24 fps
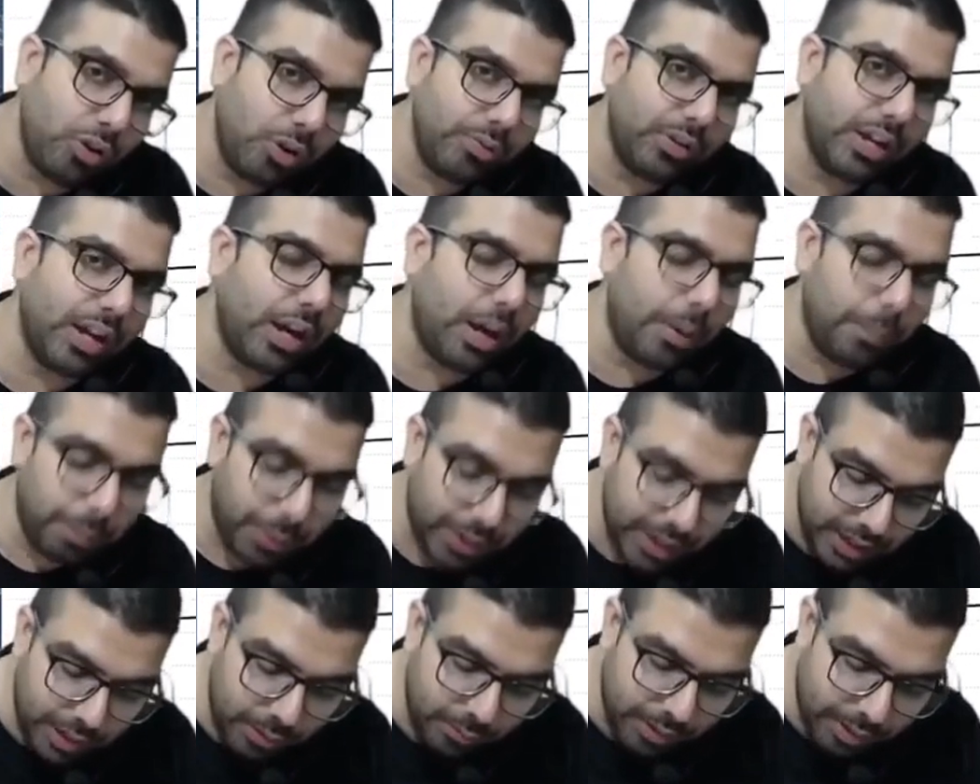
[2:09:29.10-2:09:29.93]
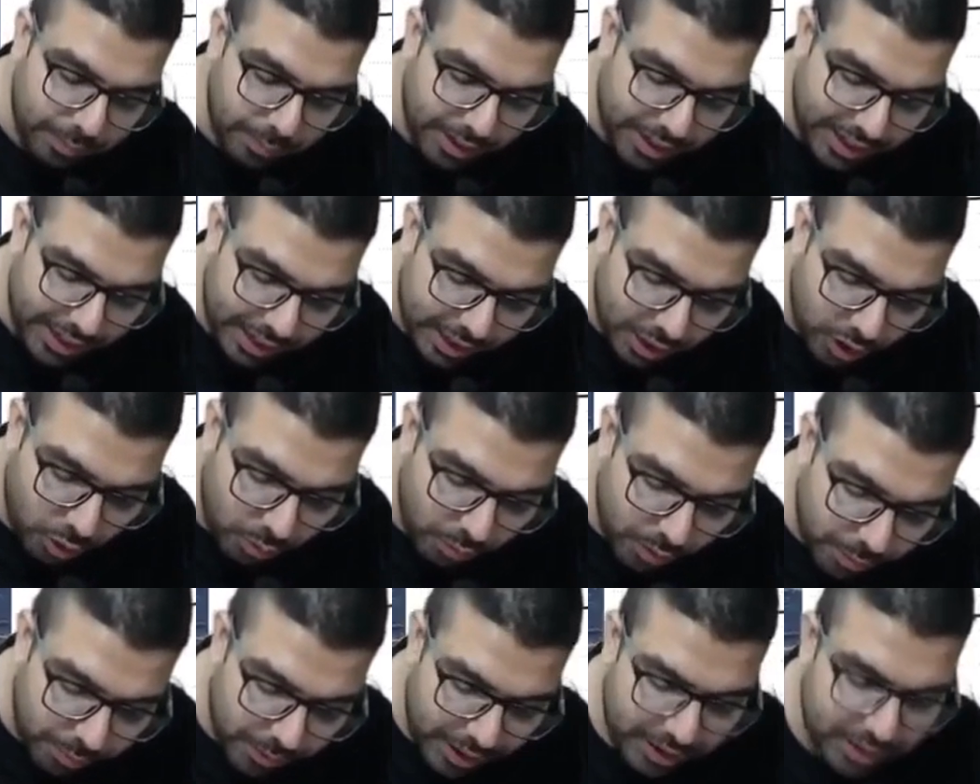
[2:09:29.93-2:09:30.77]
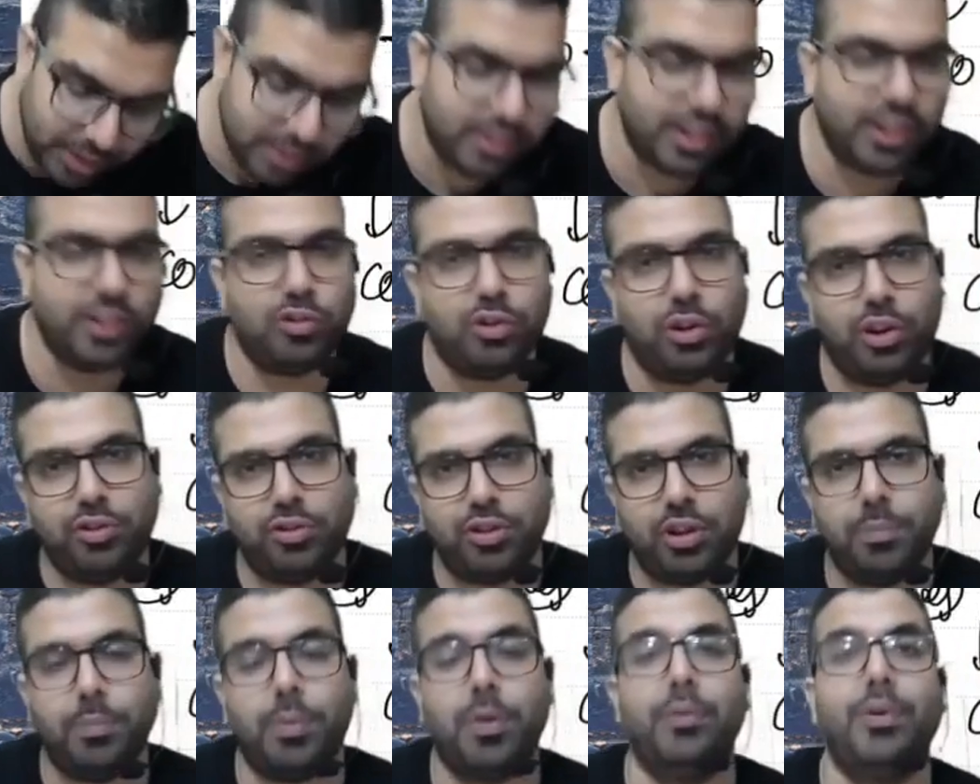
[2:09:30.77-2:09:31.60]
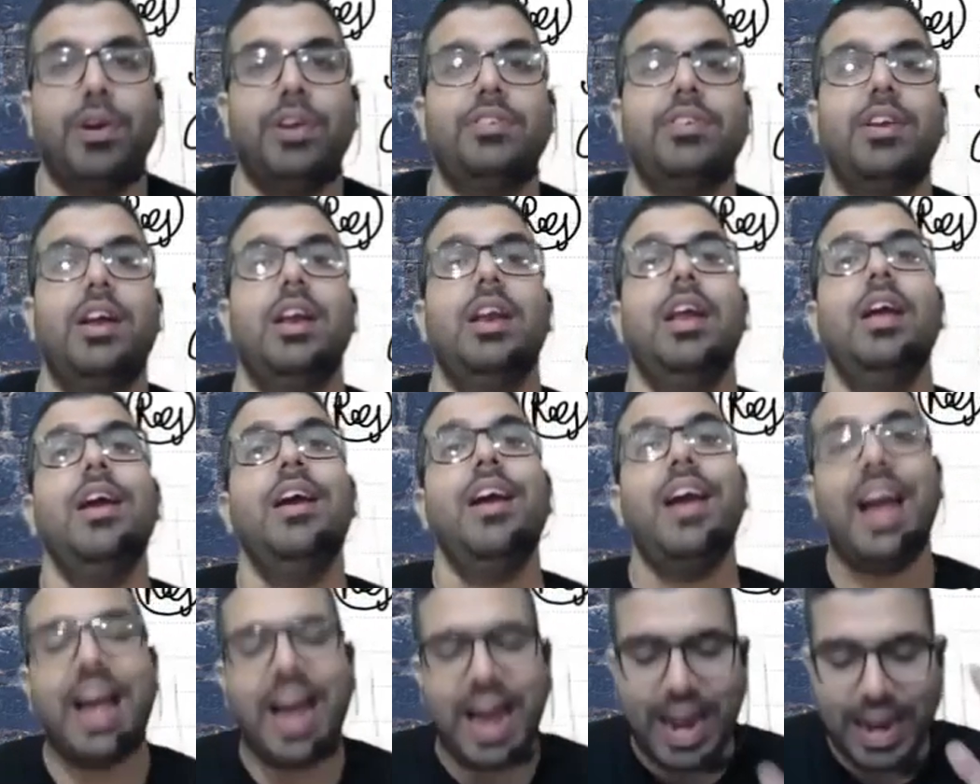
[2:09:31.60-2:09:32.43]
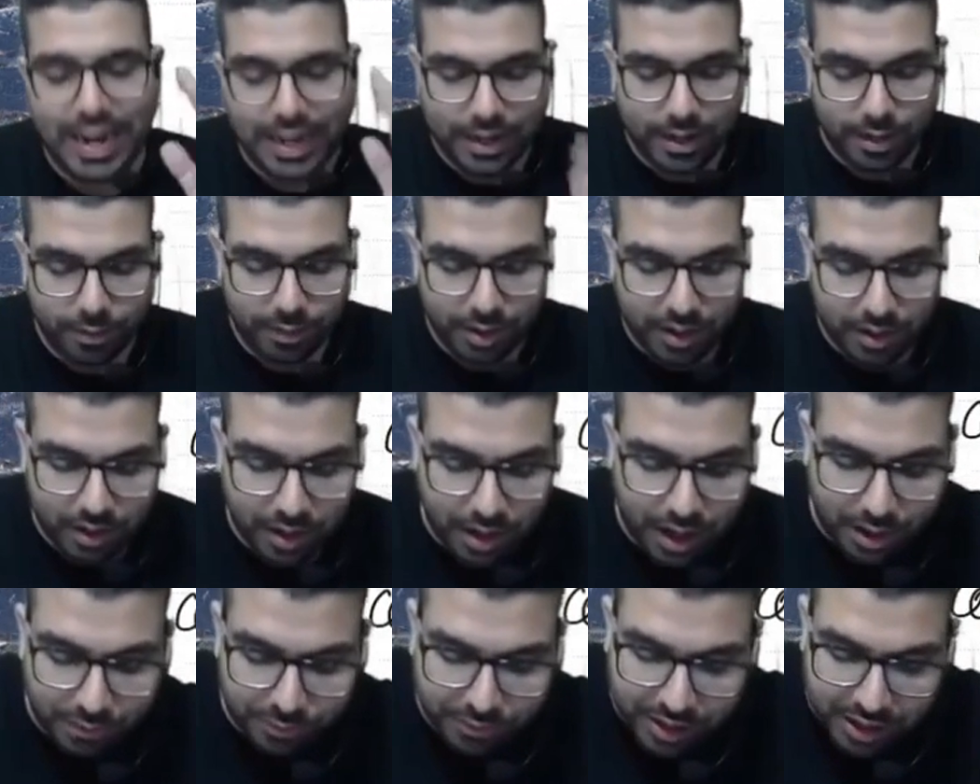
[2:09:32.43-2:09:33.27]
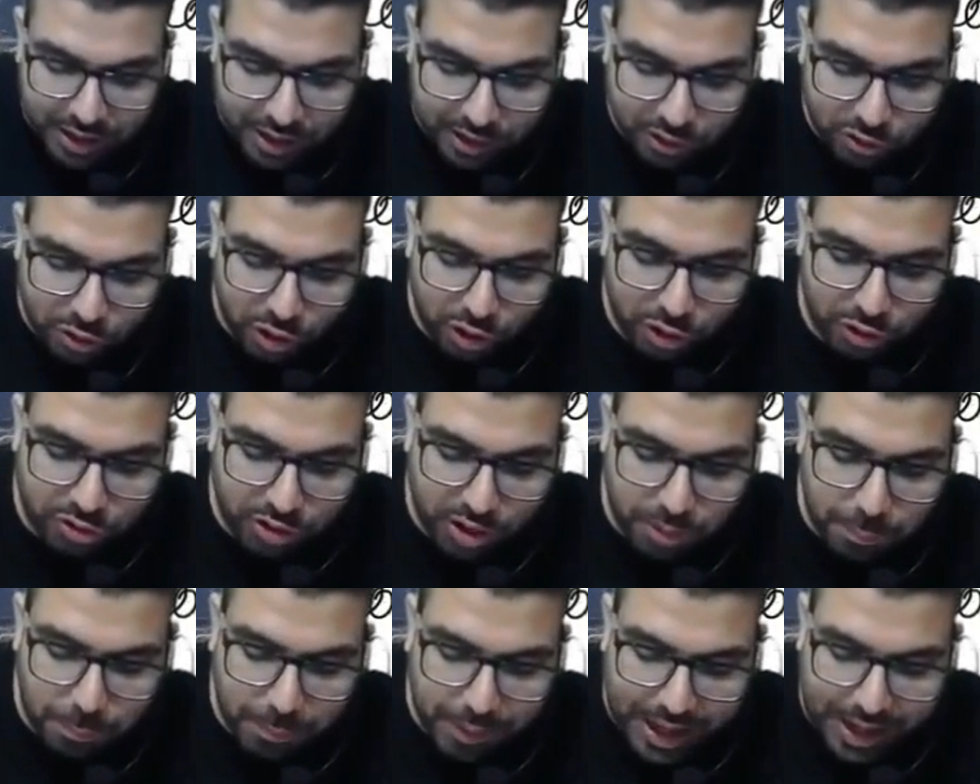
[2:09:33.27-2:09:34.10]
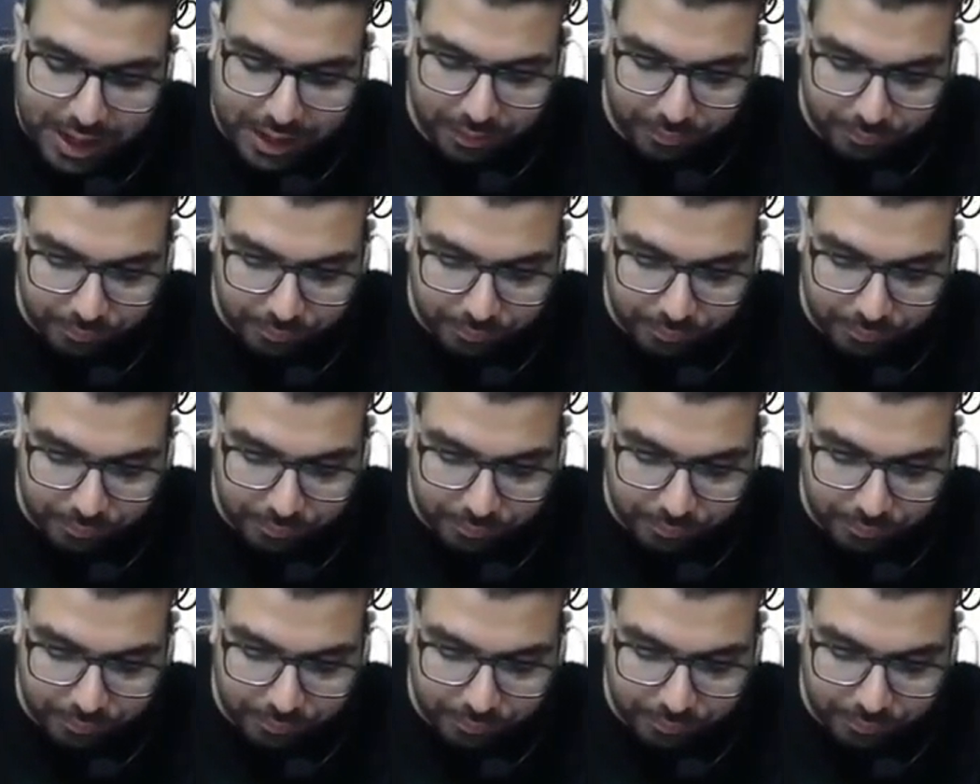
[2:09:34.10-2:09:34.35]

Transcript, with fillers: the company will be taken over by this resolution professional and he will draft a resolution plan.